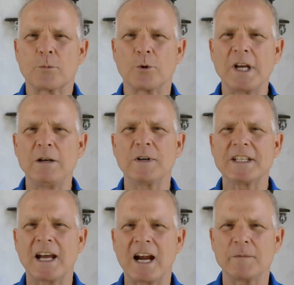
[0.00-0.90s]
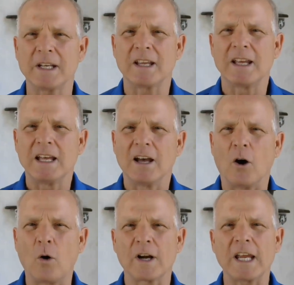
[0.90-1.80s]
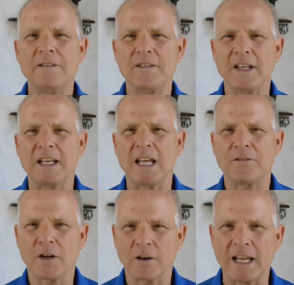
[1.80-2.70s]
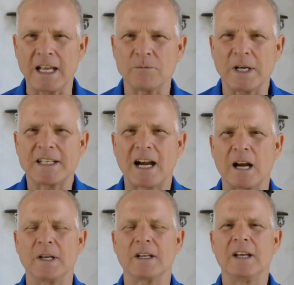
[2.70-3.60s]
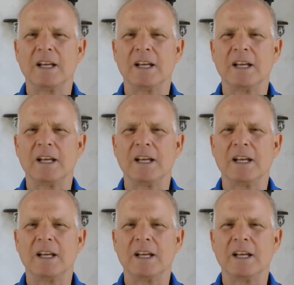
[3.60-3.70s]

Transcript: pre-retirement or even if you're in retirement.